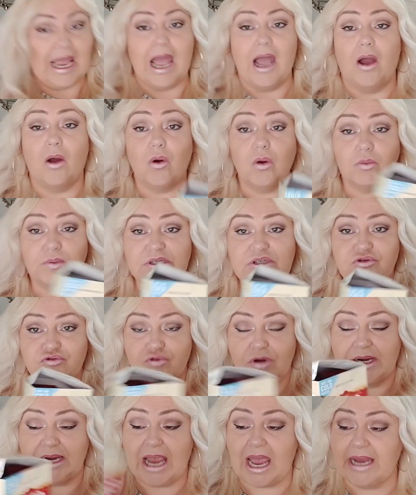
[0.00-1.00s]
I always
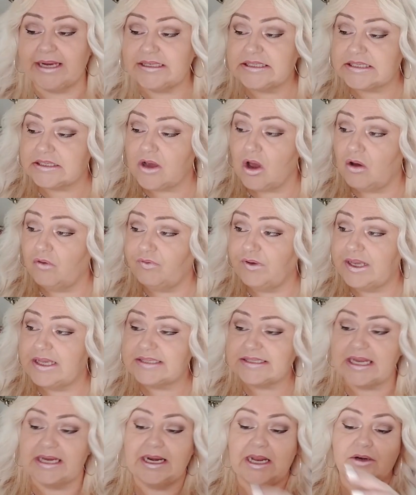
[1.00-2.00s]
drink iced coffees,
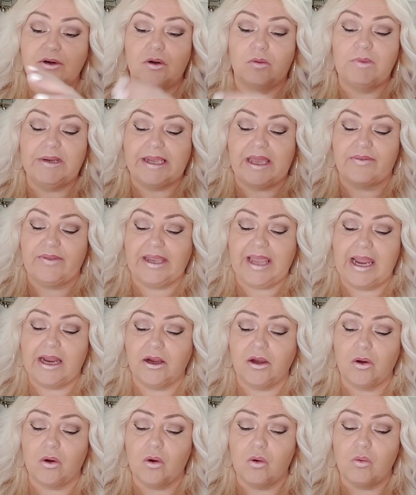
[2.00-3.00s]
and I normally get the
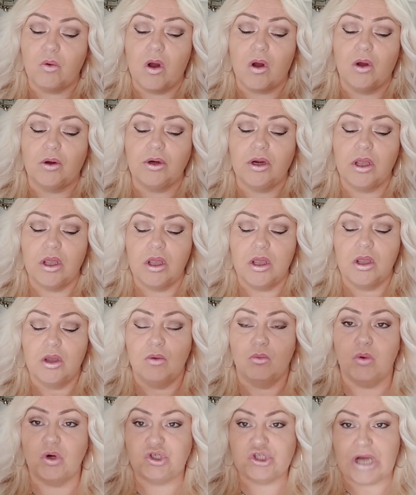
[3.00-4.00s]
Kenko one,
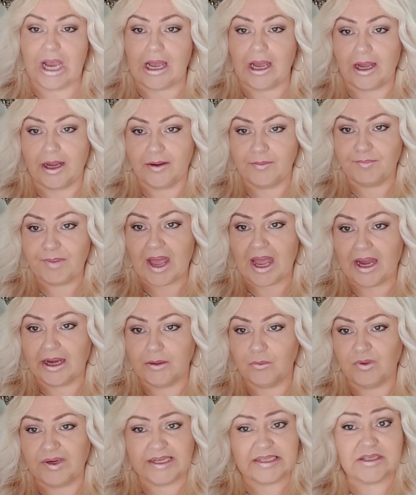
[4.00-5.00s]
which I buy
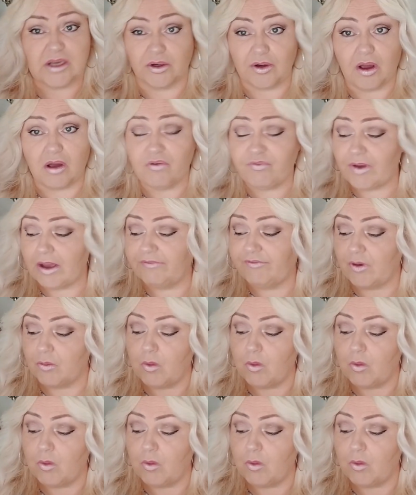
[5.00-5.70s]
when it's on offer for